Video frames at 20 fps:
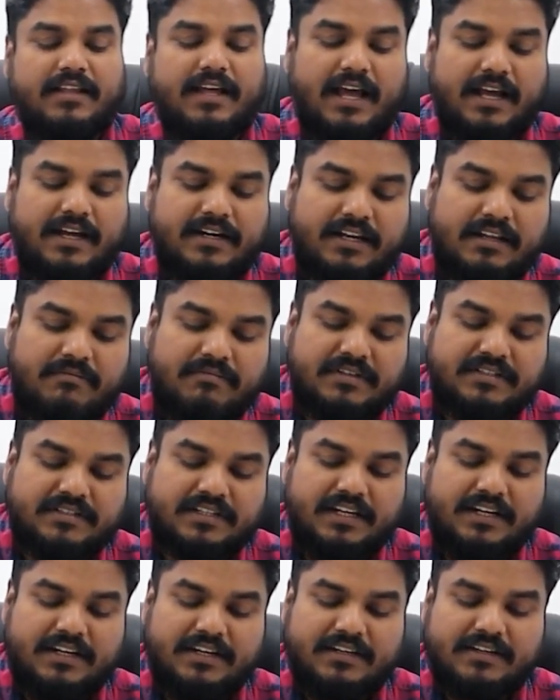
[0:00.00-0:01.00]
the Agni
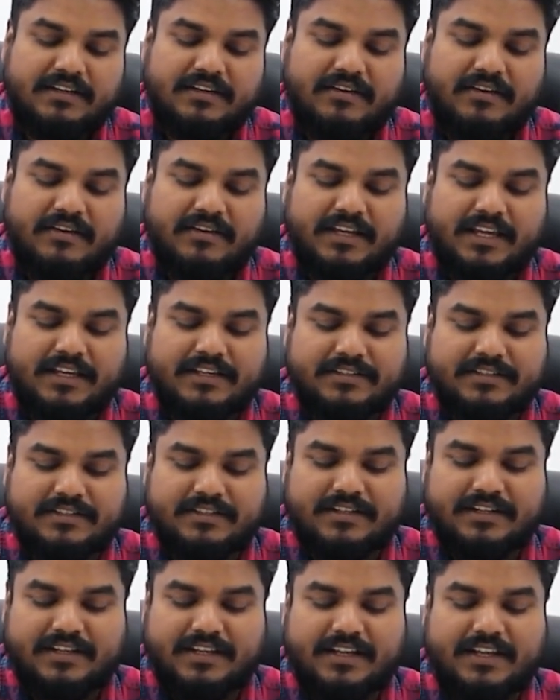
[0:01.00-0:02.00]
missile, okay,
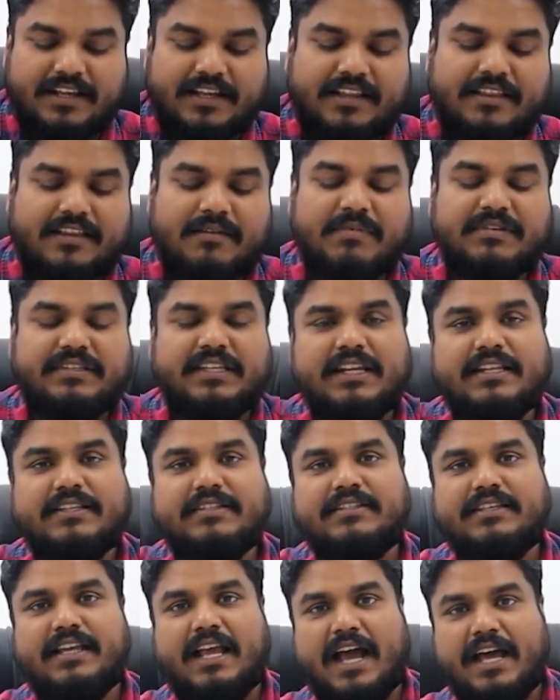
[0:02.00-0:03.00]
the missile
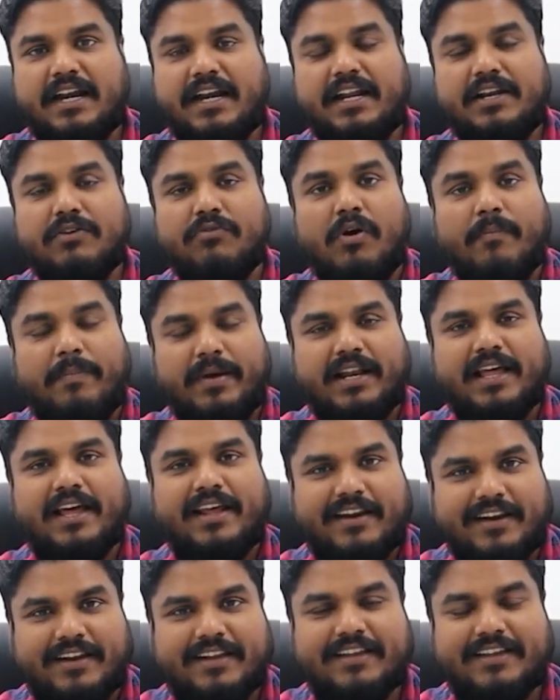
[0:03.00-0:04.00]
is carried in open
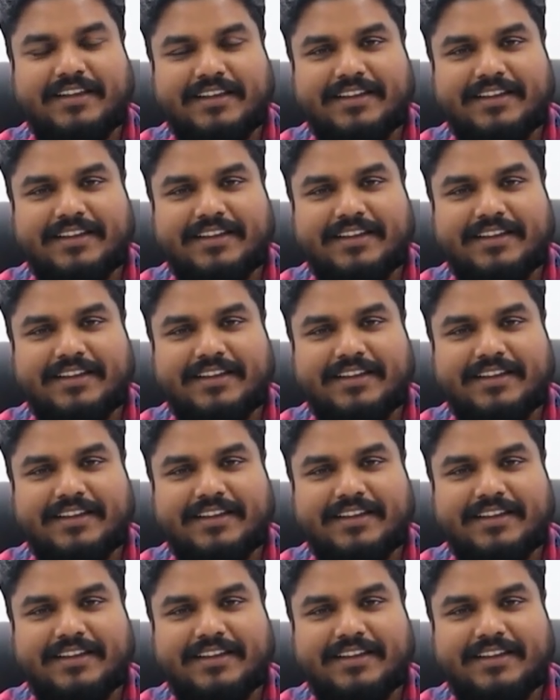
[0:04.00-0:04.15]
air.